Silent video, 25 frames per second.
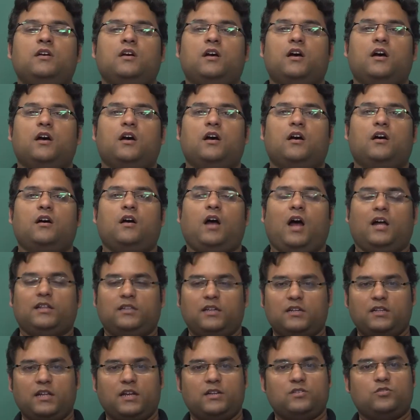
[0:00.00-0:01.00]

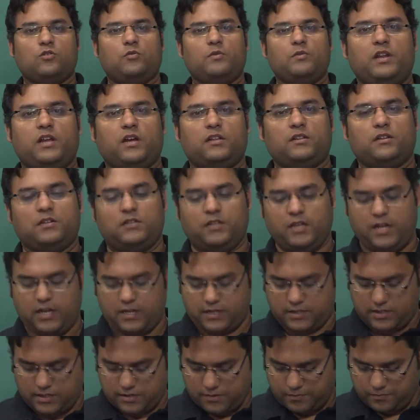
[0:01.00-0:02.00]
other than so other
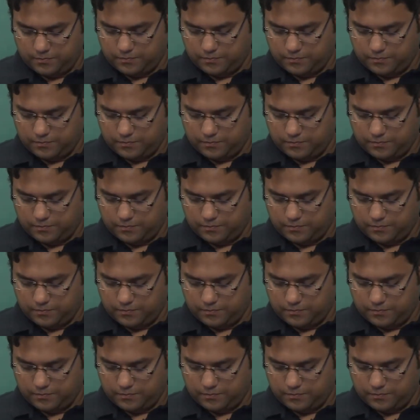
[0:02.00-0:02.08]
things.